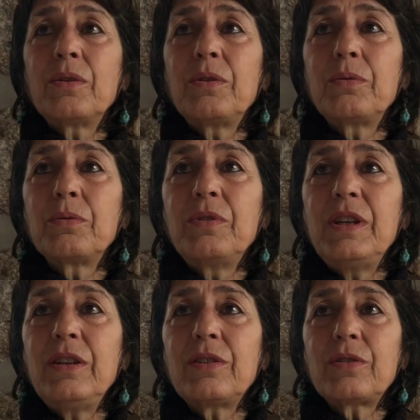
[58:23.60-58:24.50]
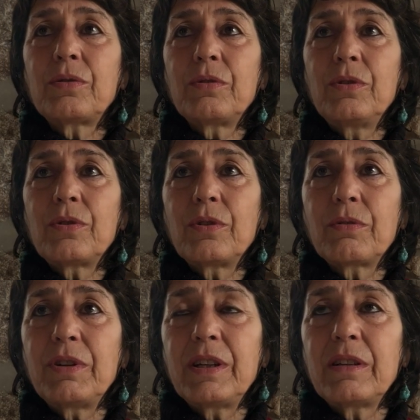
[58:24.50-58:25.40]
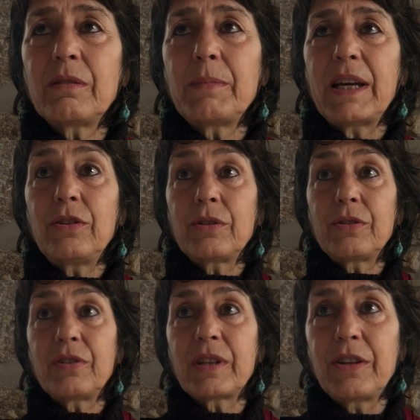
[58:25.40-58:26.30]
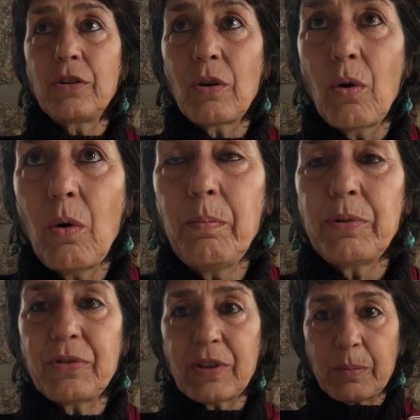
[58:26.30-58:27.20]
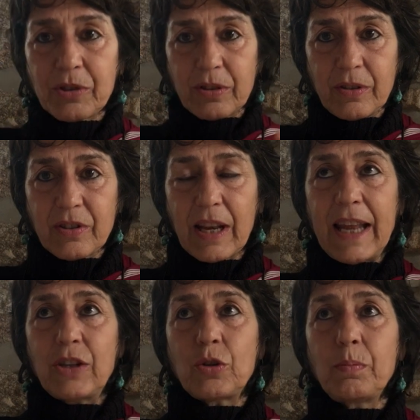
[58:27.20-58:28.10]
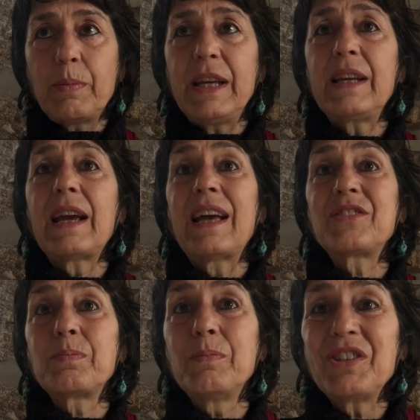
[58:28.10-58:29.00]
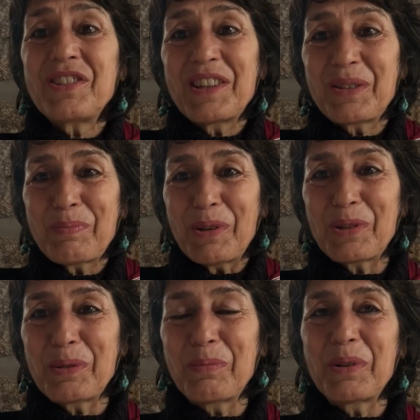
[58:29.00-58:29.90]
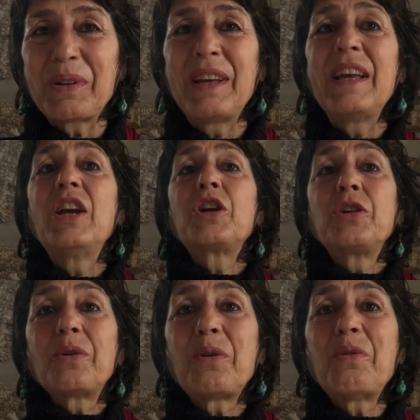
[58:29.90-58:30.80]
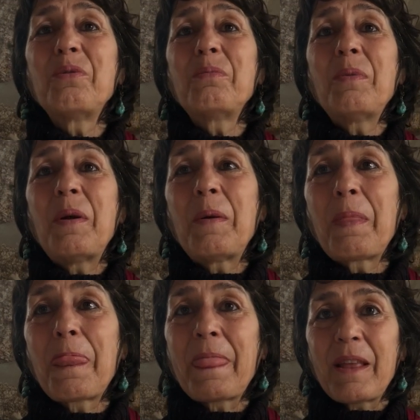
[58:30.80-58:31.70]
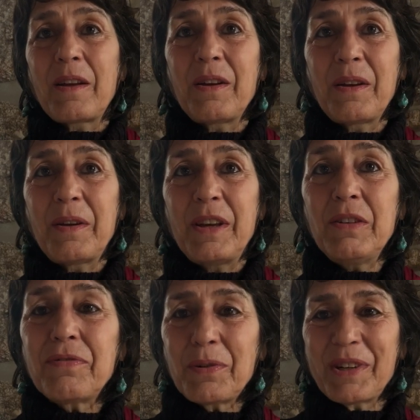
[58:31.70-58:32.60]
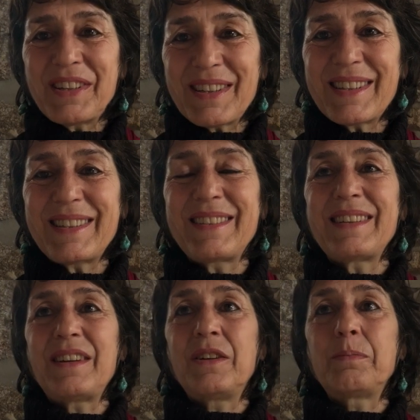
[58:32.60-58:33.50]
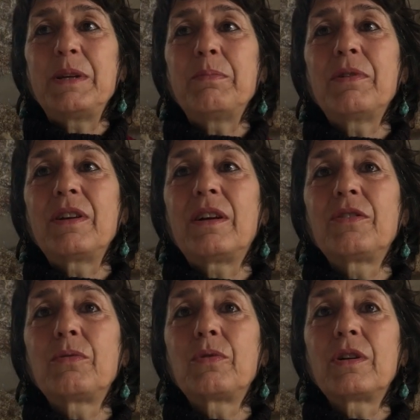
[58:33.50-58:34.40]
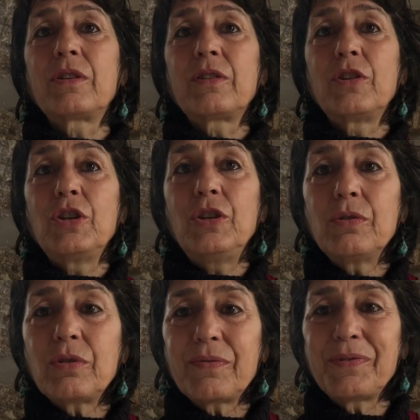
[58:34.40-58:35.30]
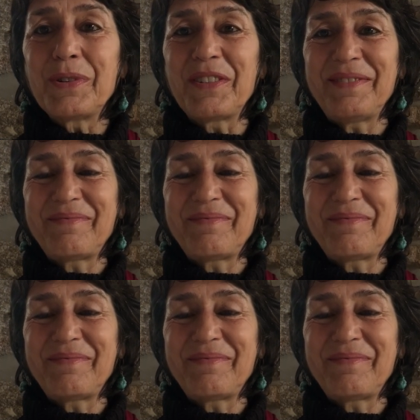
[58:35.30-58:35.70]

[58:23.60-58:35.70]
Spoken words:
You need to use your critical mind to understand your own perceptions and to make as much as possible your own influence on people on the world useful.